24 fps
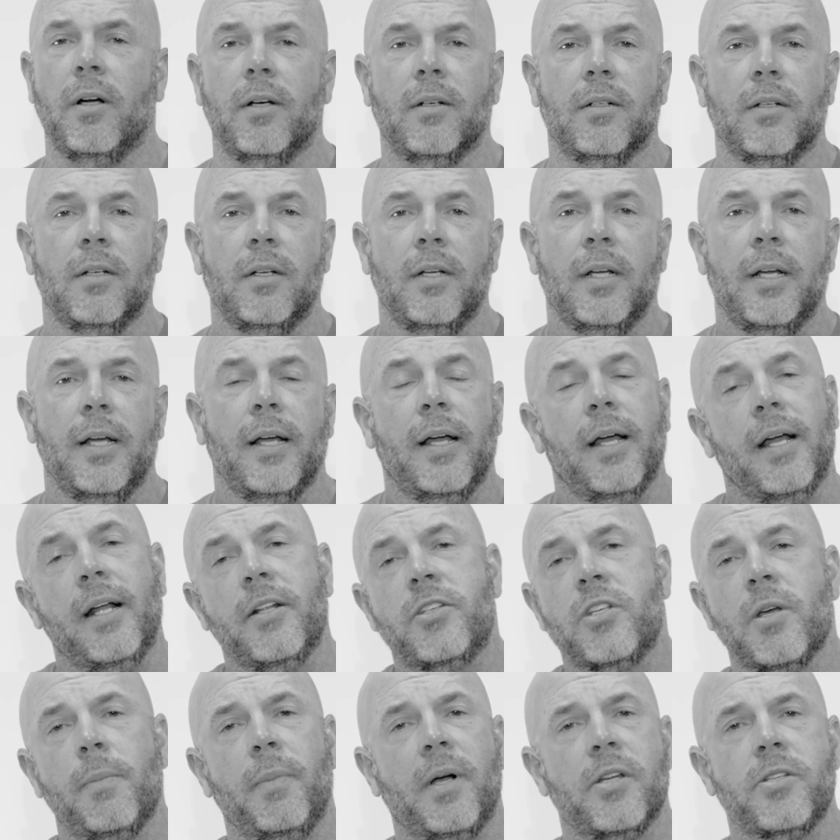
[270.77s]
it. And
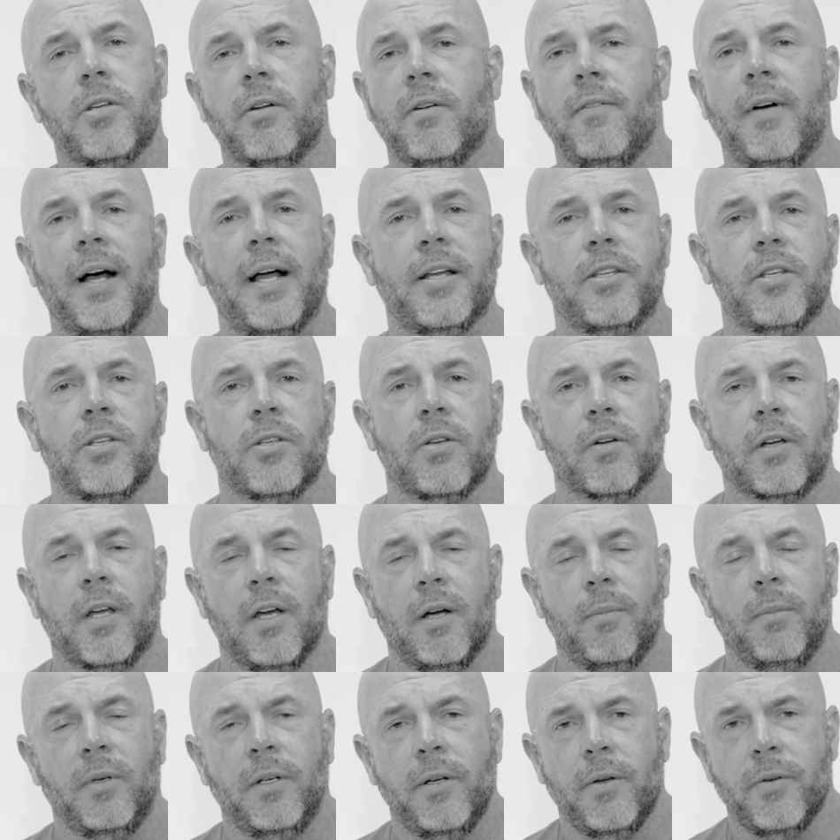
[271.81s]
so muzzle devices will
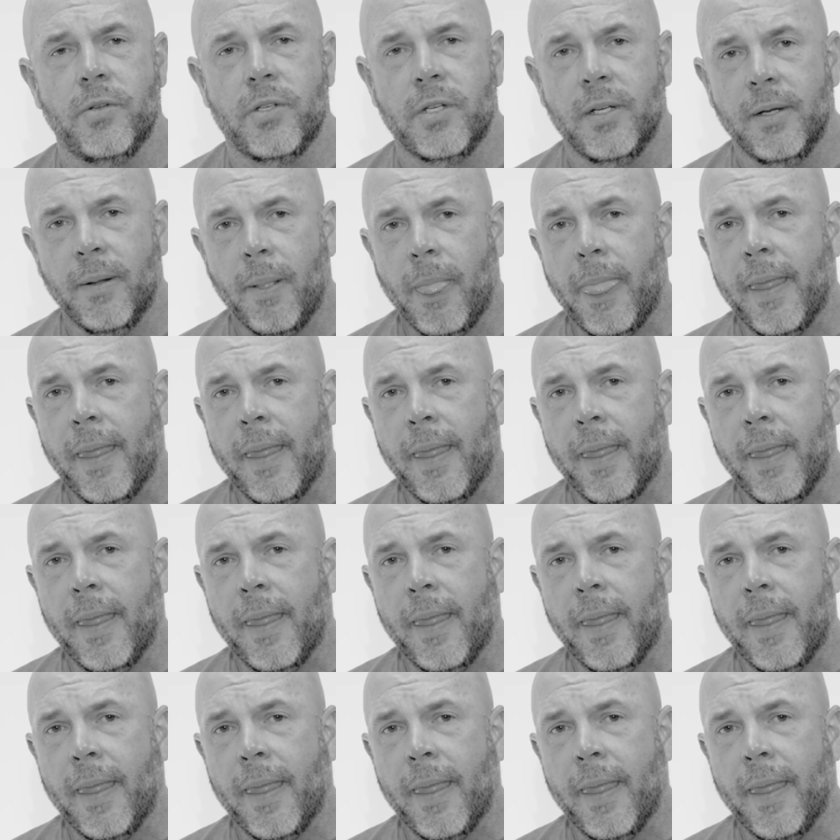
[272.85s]
come loose.